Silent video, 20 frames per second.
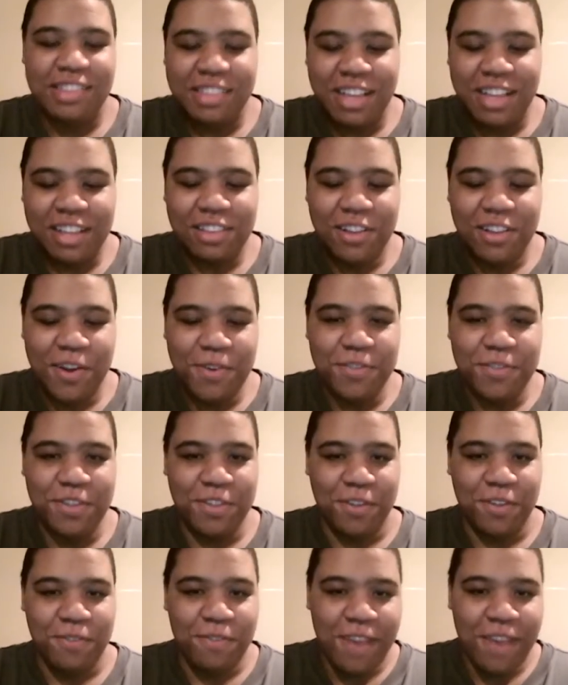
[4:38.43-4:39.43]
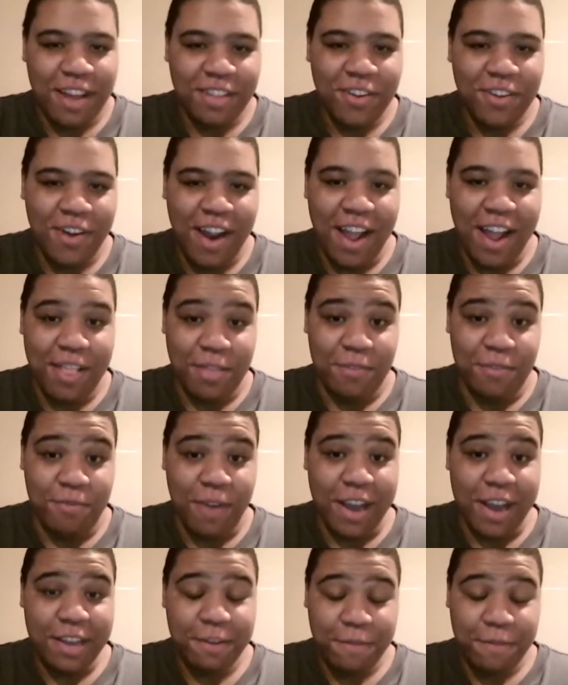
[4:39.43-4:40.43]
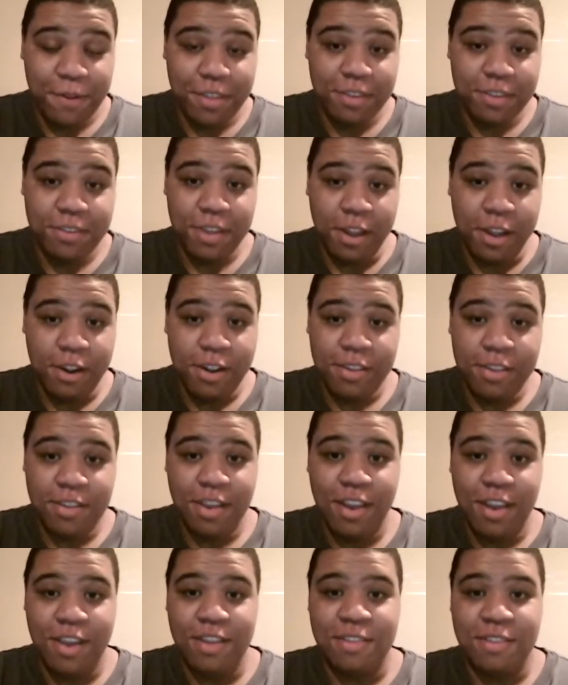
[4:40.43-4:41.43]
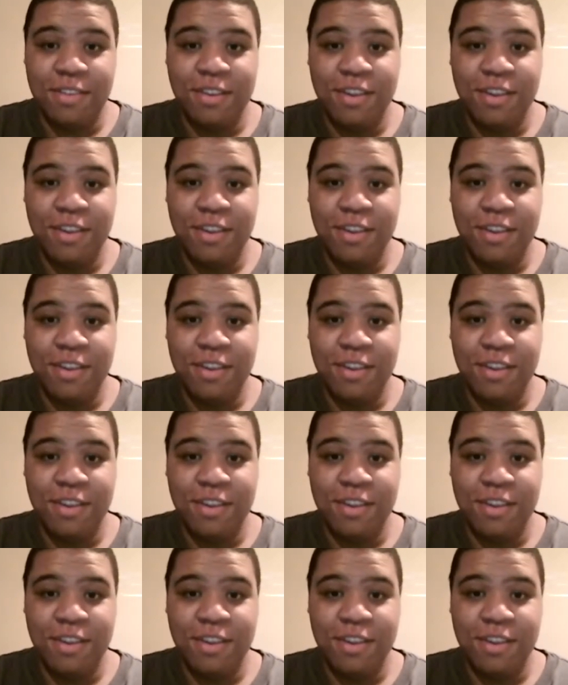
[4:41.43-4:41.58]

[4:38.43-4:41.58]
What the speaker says: Let alone the director and the writer for the series is